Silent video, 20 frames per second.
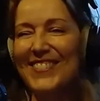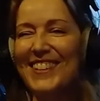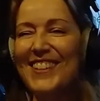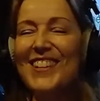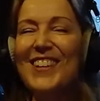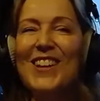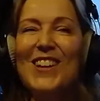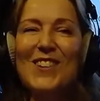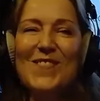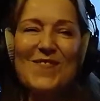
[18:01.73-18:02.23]

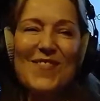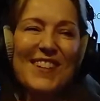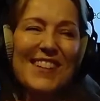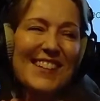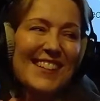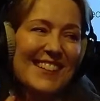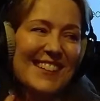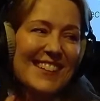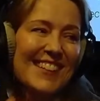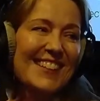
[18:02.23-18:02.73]
But
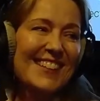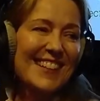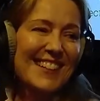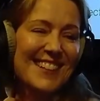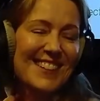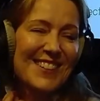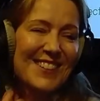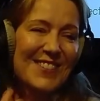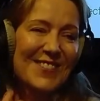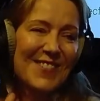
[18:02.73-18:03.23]
it
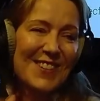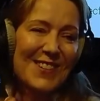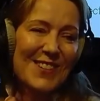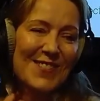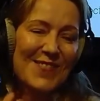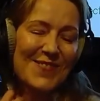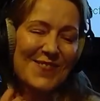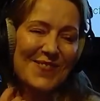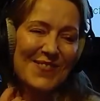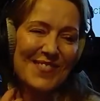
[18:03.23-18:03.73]
kind of,
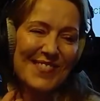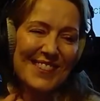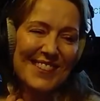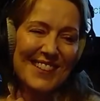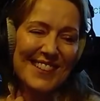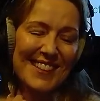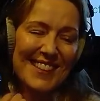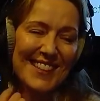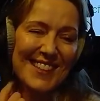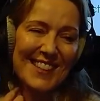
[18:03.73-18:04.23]

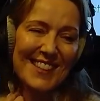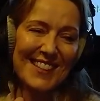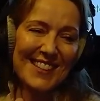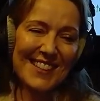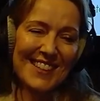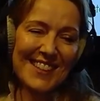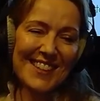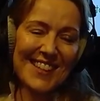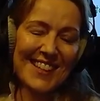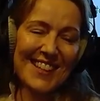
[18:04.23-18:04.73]
I think
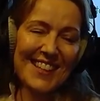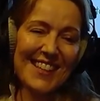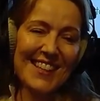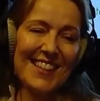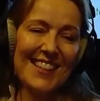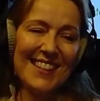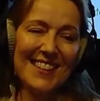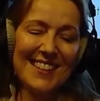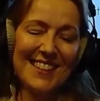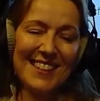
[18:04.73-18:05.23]
that
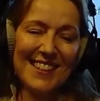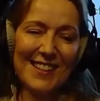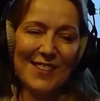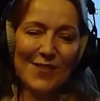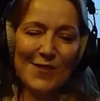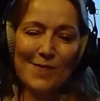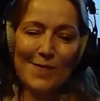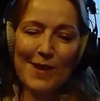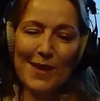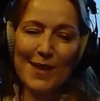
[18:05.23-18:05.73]
the thing
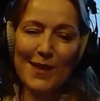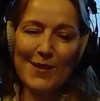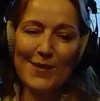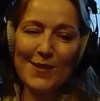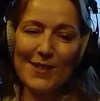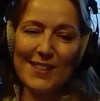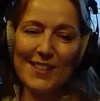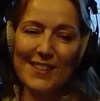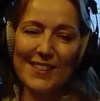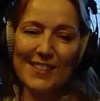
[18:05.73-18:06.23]
for me that
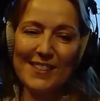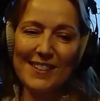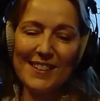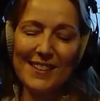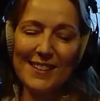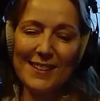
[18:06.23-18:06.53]
was